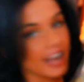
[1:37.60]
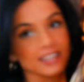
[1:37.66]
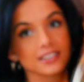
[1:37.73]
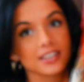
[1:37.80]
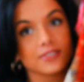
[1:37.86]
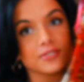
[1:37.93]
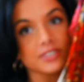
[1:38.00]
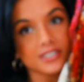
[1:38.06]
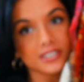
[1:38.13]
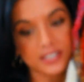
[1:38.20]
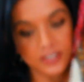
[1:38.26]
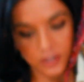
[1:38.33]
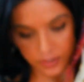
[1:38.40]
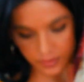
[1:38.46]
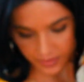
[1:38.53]
I love these.
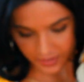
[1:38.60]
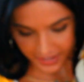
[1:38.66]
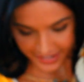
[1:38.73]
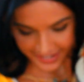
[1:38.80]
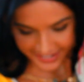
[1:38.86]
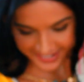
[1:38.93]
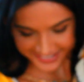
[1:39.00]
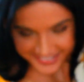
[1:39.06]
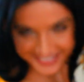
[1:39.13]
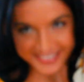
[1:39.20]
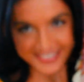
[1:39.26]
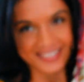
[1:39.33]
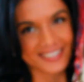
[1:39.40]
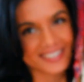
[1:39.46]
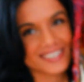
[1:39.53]
These are
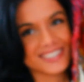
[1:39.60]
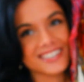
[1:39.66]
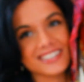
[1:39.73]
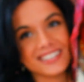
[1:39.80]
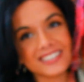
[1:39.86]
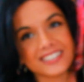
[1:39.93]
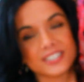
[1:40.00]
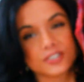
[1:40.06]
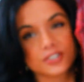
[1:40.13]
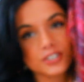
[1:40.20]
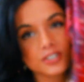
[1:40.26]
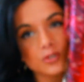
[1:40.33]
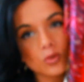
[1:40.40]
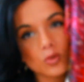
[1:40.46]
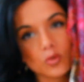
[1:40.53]

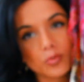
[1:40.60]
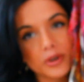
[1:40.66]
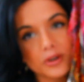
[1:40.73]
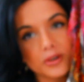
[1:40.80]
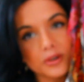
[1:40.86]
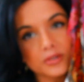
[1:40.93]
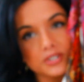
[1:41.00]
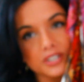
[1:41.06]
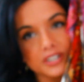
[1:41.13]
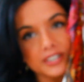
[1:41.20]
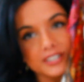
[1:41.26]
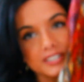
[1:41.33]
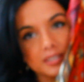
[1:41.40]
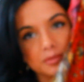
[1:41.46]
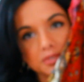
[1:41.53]
just cool boho
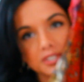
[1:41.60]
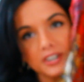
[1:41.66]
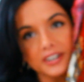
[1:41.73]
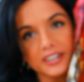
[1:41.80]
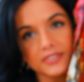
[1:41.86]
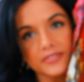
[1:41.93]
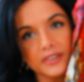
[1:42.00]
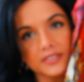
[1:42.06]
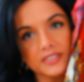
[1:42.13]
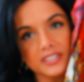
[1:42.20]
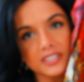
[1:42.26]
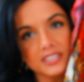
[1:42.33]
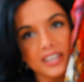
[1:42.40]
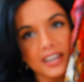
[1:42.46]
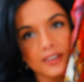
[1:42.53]
skirts. I'm sorry if
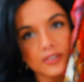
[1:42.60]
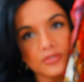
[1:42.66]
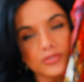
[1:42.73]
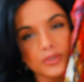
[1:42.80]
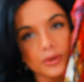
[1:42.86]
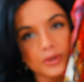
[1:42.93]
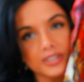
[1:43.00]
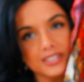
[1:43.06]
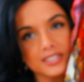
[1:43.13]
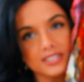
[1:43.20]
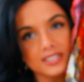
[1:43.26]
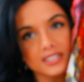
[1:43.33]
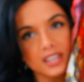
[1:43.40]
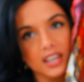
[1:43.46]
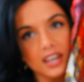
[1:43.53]
everything's out of
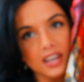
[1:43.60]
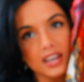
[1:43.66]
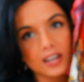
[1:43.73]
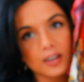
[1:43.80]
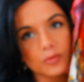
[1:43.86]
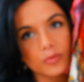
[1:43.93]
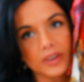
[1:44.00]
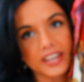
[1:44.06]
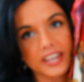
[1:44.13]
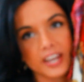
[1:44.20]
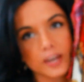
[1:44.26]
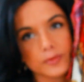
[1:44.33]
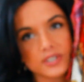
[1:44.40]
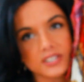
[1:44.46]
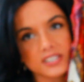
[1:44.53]
focus. My
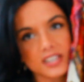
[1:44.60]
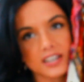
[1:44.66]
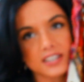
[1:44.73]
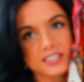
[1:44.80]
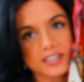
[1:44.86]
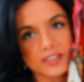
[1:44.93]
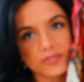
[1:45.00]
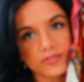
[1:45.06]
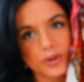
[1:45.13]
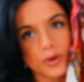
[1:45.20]
camera sucks at